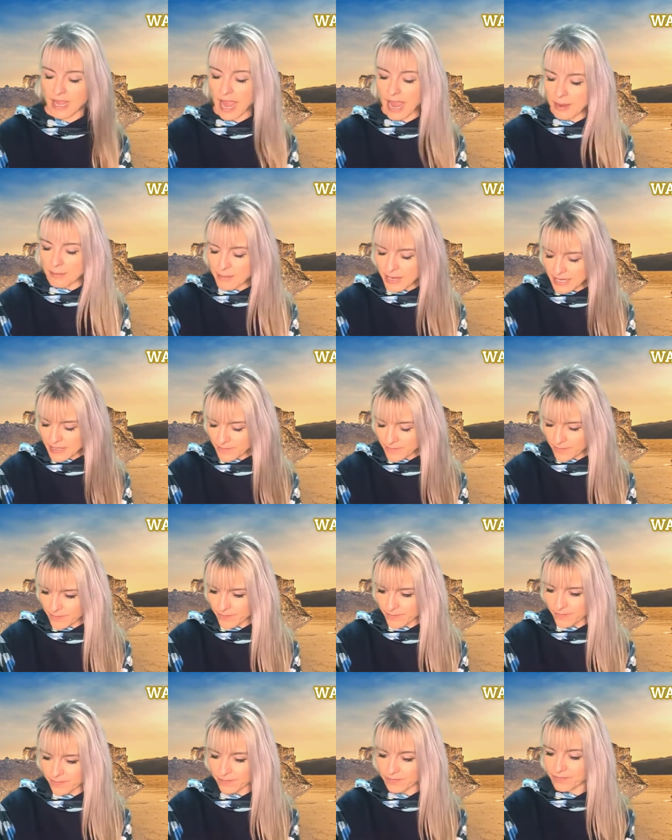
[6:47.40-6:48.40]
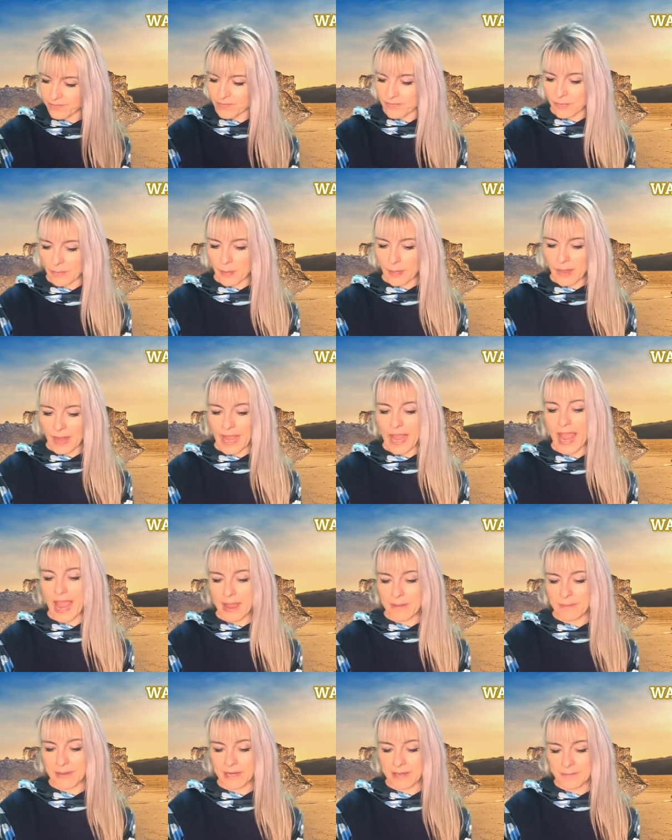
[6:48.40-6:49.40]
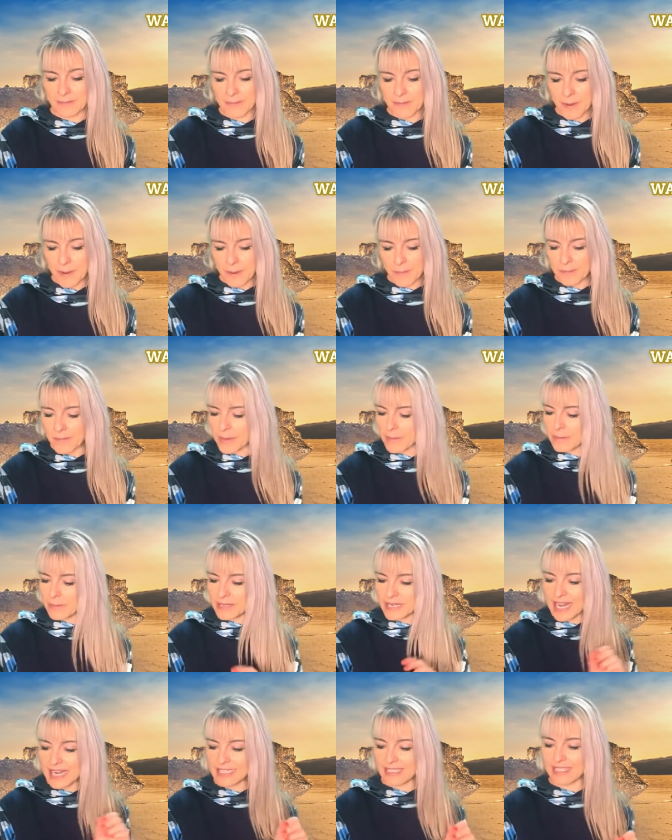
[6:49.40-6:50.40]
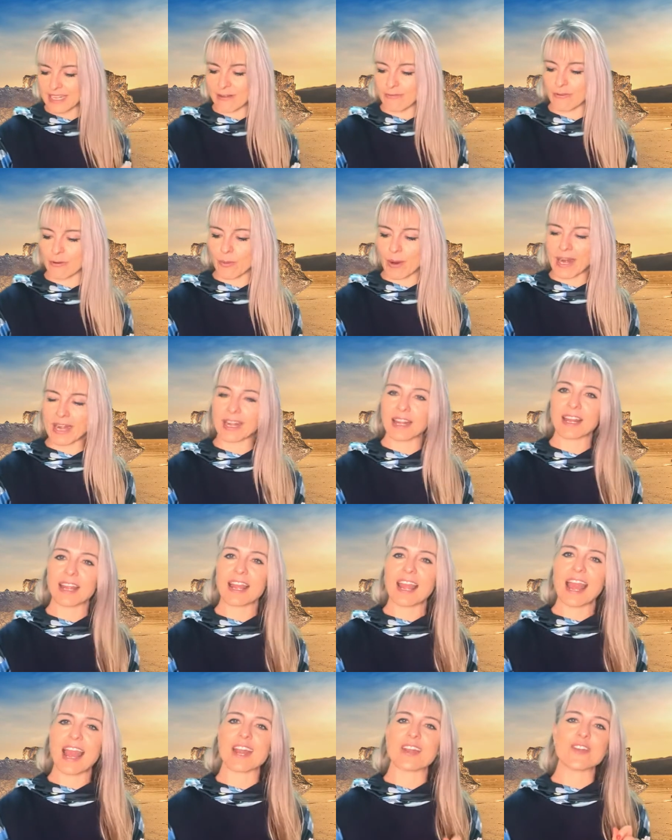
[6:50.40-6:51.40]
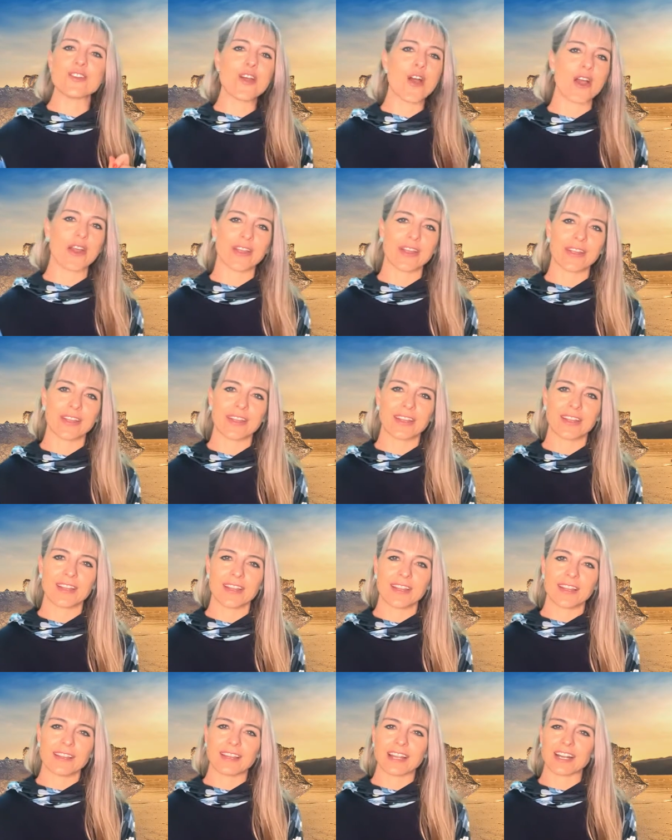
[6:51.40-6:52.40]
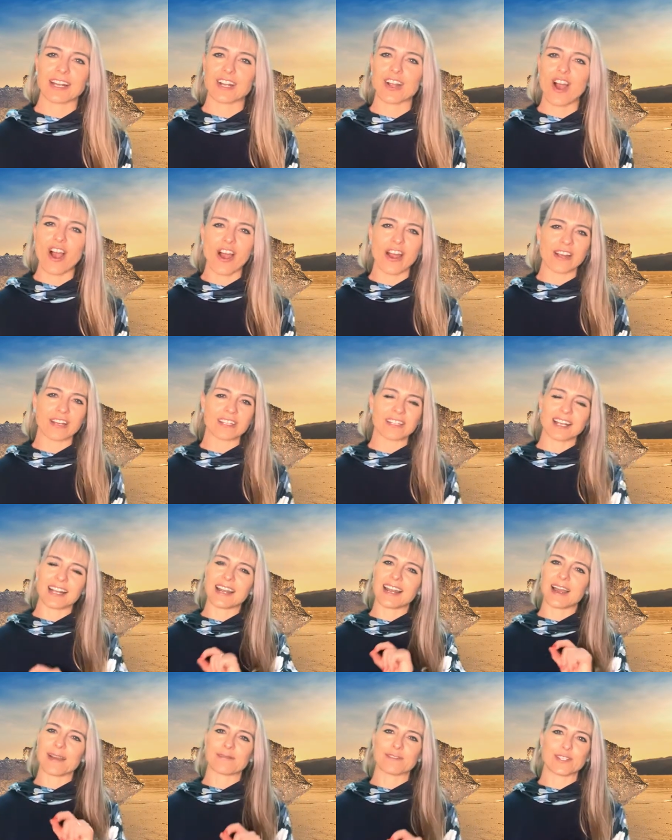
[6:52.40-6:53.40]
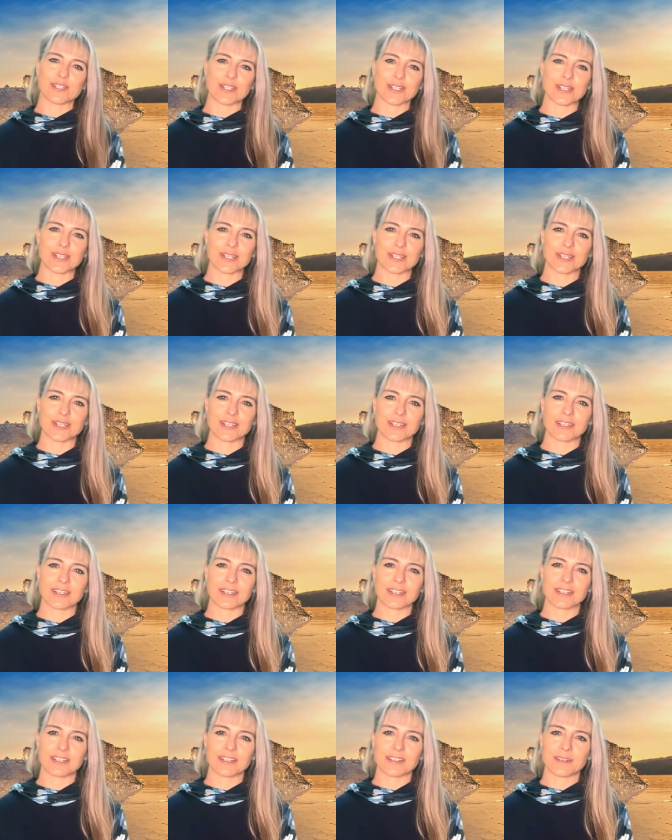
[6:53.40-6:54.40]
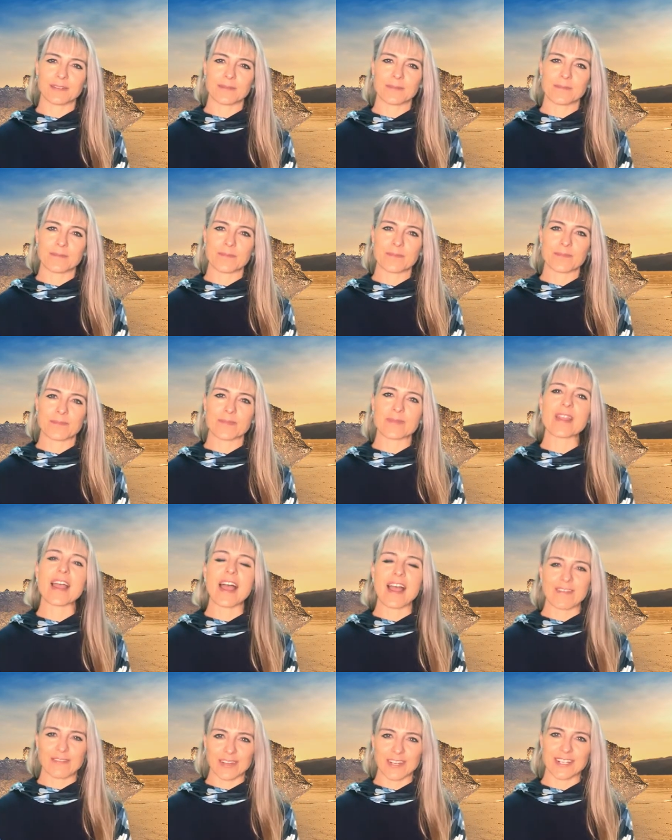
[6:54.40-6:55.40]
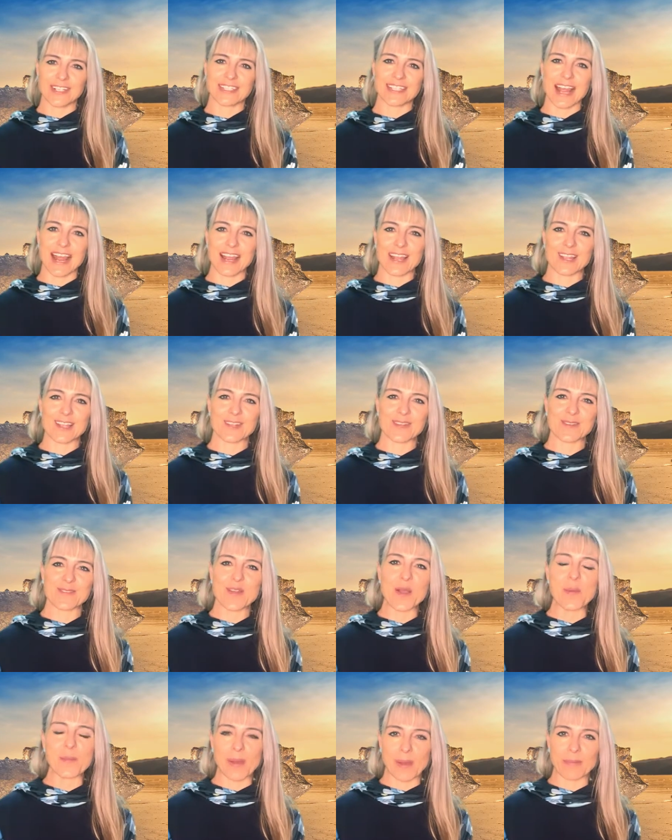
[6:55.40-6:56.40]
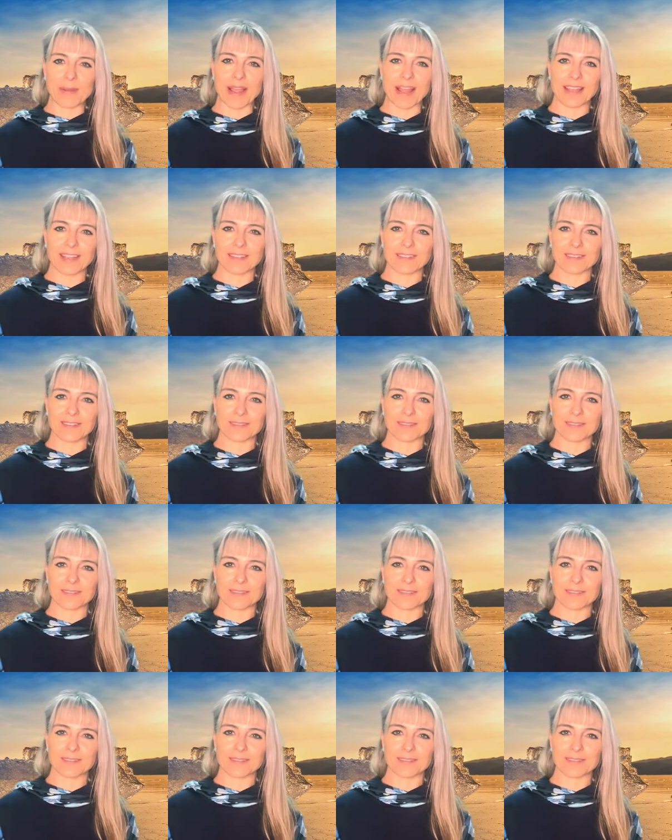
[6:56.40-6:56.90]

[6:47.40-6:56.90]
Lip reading: Amen. Amen. Be blessed, everyone, and know that God loves you. Have a good day. Bye-bye.